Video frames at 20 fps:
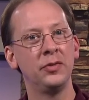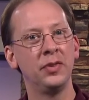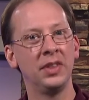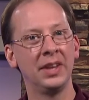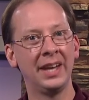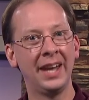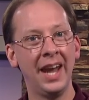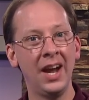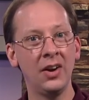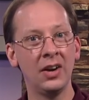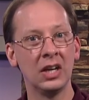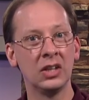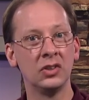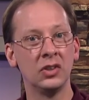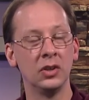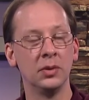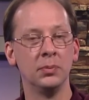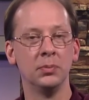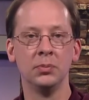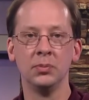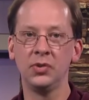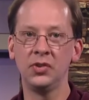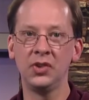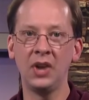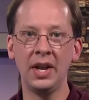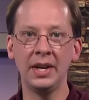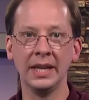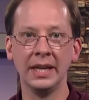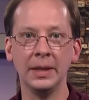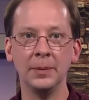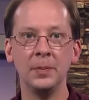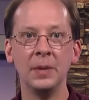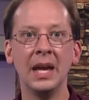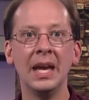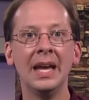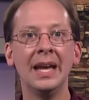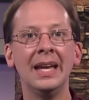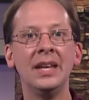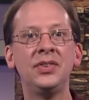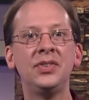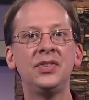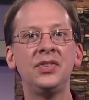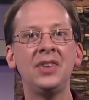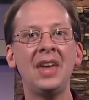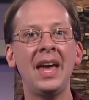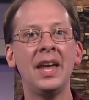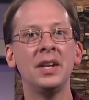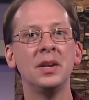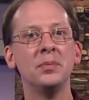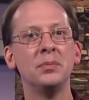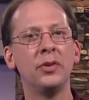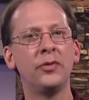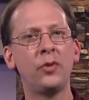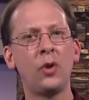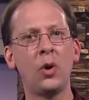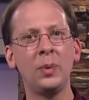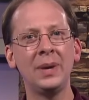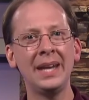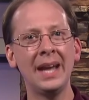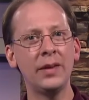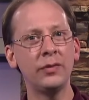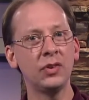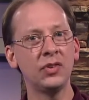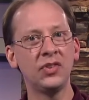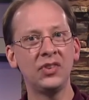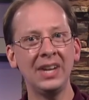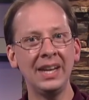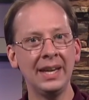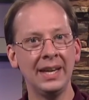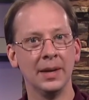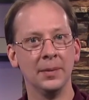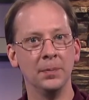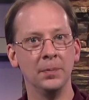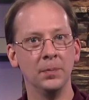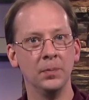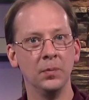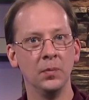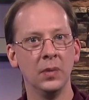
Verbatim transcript: for the character, Sonny, is set before we ever see him.